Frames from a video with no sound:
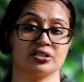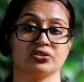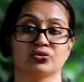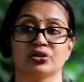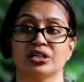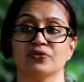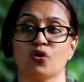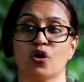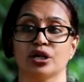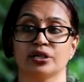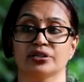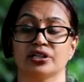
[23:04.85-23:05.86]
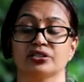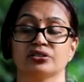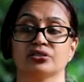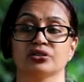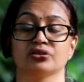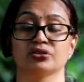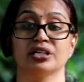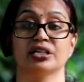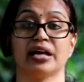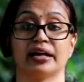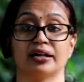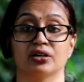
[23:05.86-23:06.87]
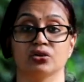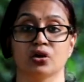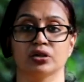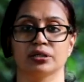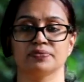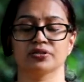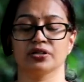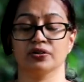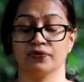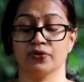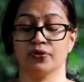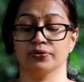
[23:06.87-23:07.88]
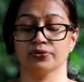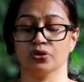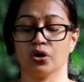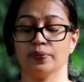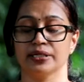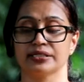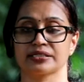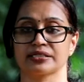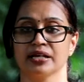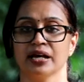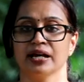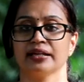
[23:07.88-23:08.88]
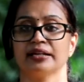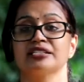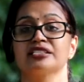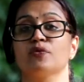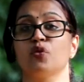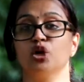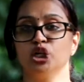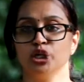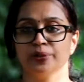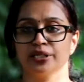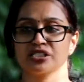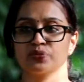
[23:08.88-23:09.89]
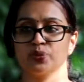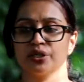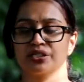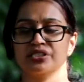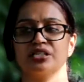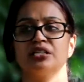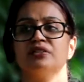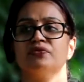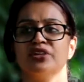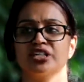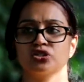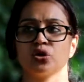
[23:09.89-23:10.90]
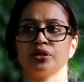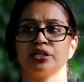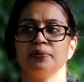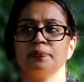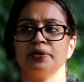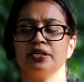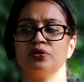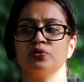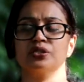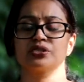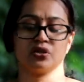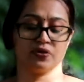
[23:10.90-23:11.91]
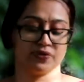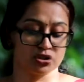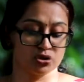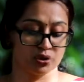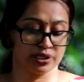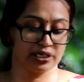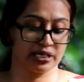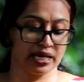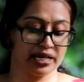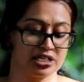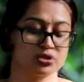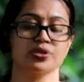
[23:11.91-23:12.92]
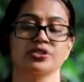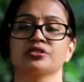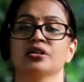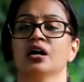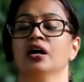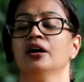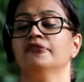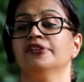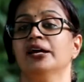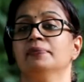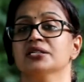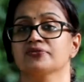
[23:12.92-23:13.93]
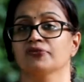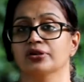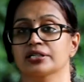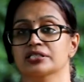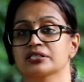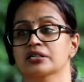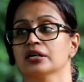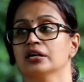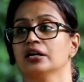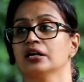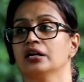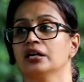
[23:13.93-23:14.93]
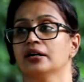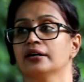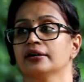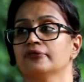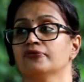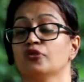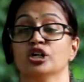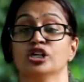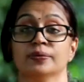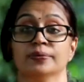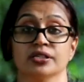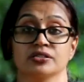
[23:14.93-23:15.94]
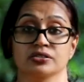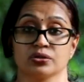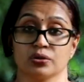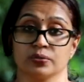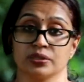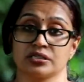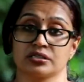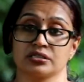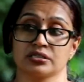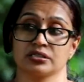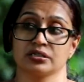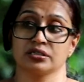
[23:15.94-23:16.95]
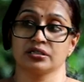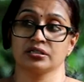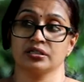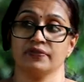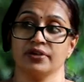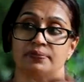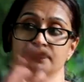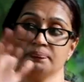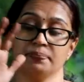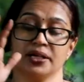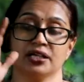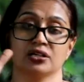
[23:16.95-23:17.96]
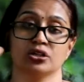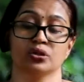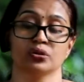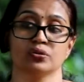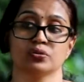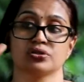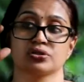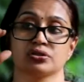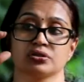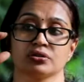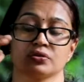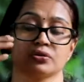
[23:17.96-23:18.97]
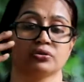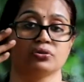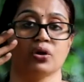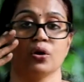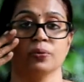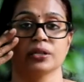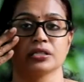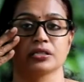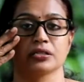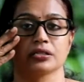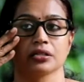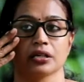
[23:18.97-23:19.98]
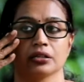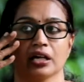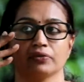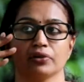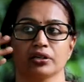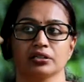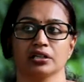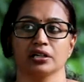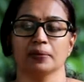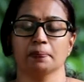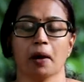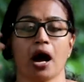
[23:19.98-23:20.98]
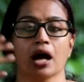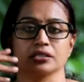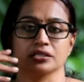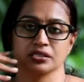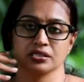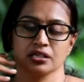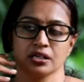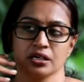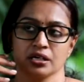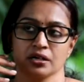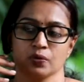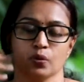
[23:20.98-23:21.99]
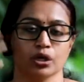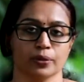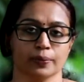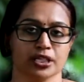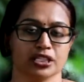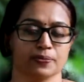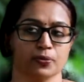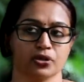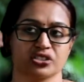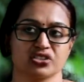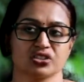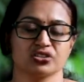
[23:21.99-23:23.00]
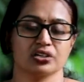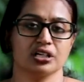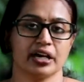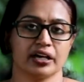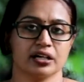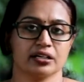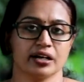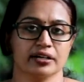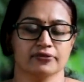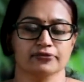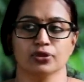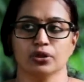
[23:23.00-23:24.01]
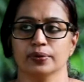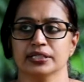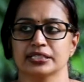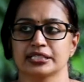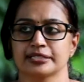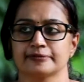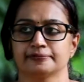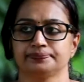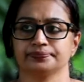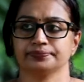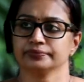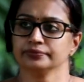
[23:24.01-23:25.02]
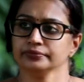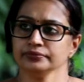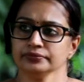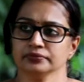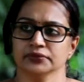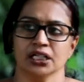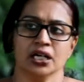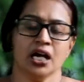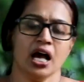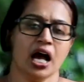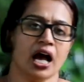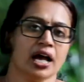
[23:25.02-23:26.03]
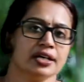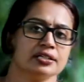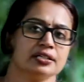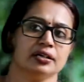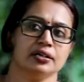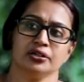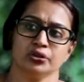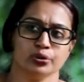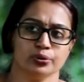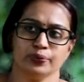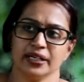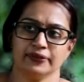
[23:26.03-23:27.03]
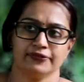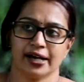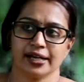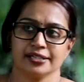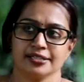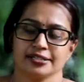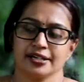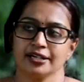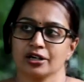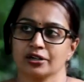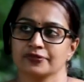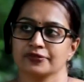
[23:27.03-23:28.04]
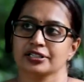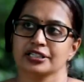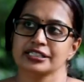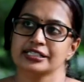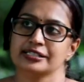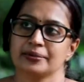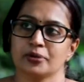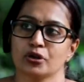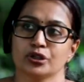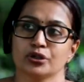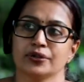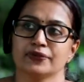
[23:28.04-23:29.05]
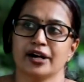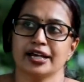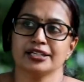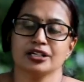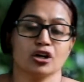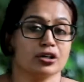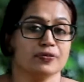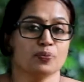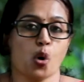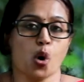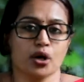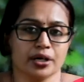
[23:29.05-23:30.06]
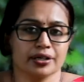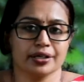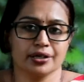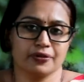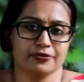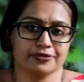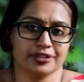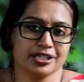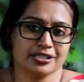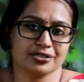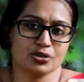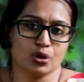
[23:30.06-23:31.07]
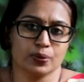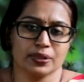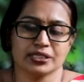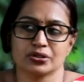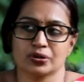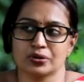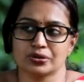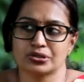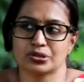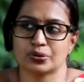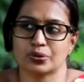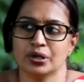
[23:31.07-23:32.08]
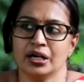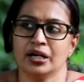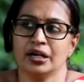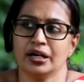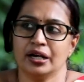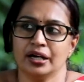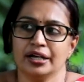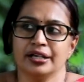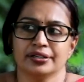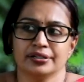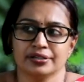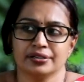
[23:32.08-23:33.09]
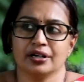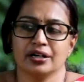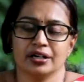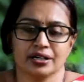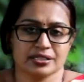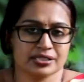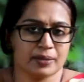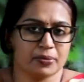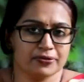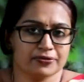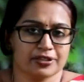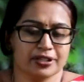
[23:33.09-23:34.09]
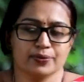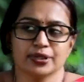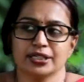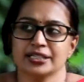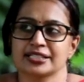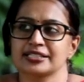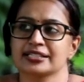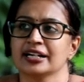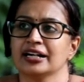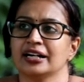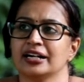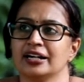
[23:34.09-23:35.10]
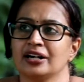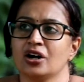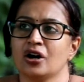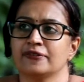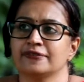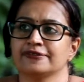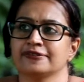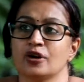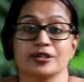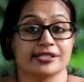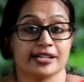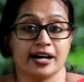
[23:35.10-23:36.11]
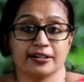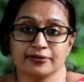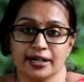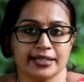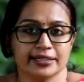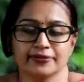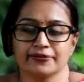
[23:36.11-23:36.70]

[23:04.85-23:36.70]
The three-decker novels, that is the voluminous works. See, Victorian period or Victorian age was famous for its voluminous novels. They were big, huge novels that were written in parts, voluminous books, the three-decker kind of novels. And you will find a lot of criticism, or you will find a lot of mockery of these novels also in some of the works of Oscar Wilde.